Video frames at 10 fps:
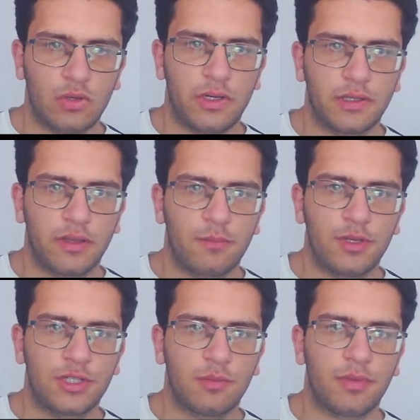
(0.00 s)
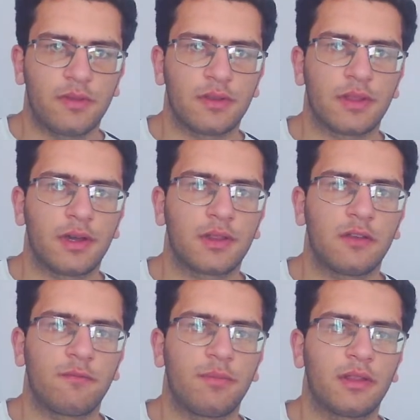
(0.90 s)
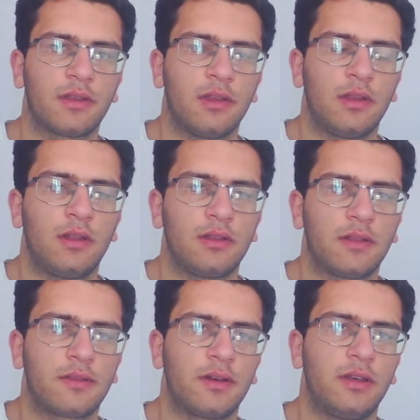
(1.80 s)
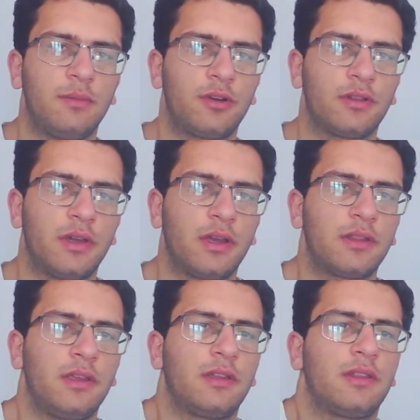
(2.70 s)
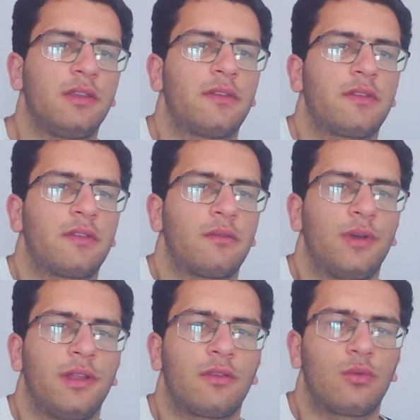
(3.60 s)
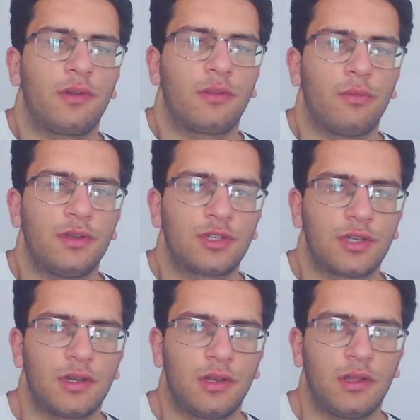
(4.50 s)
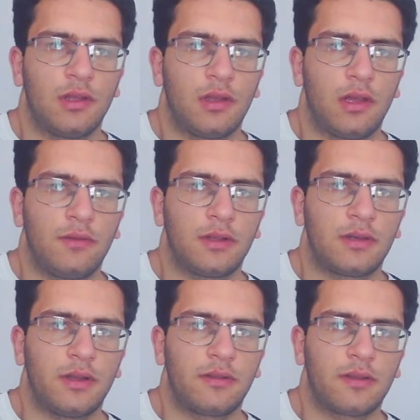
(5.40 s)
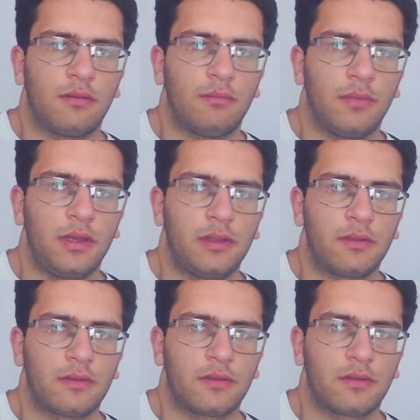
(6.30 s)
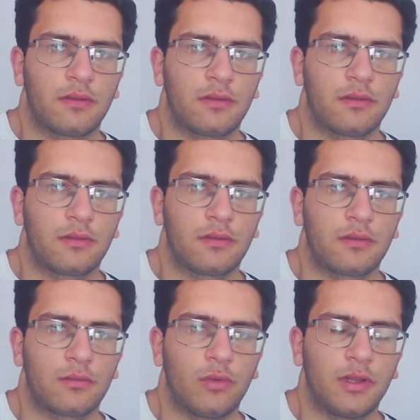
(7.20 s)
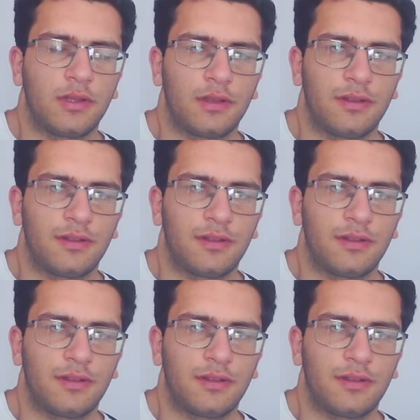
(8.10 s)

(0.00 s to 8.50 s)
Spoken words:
Alright, his bishop isn't active, but that's really protecting these white squares, which I will try some mates. What?